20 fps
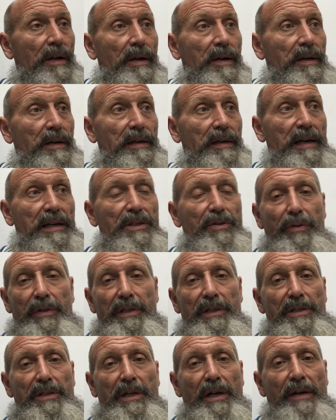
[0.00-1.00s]
And that's what
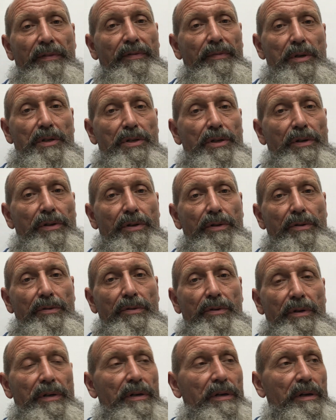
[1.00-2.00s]
these governments are
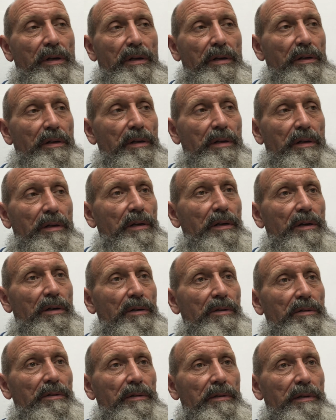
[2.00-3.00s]
doing.
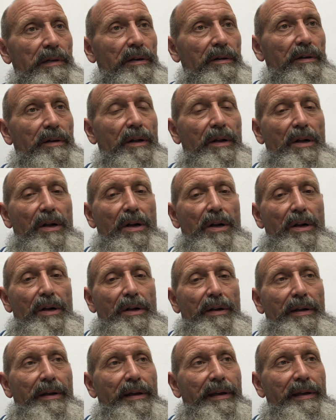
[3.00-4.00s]
They'll,
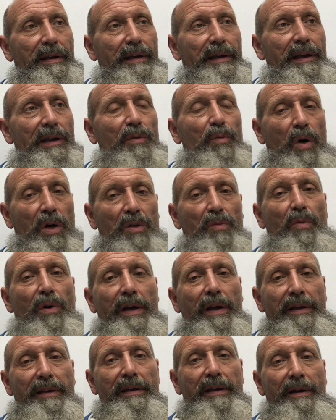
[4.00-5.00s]
in one
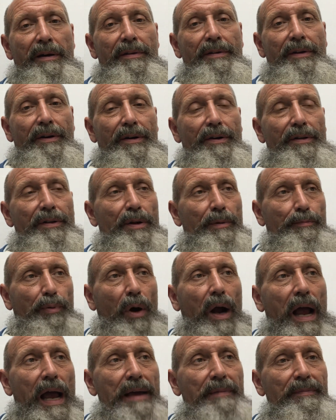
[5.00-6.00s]
way or the other, they're
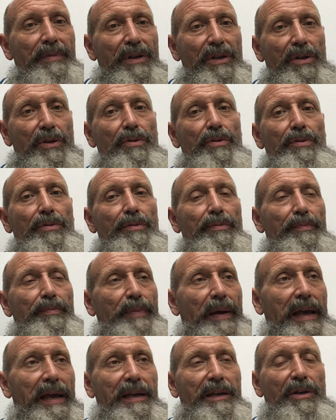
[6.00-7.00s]
bribing you,
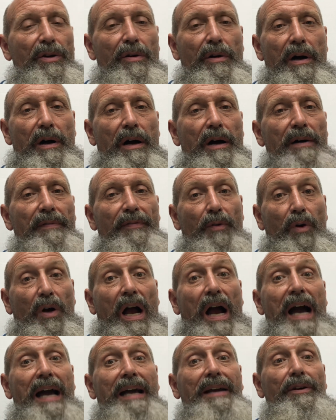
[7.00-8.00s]
paying you off, or
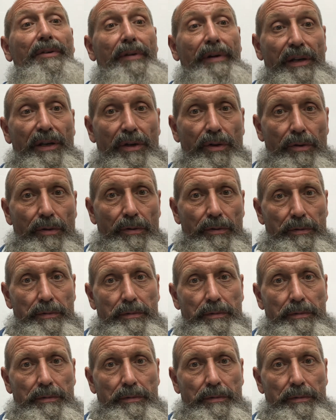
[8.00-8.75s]
hiring you,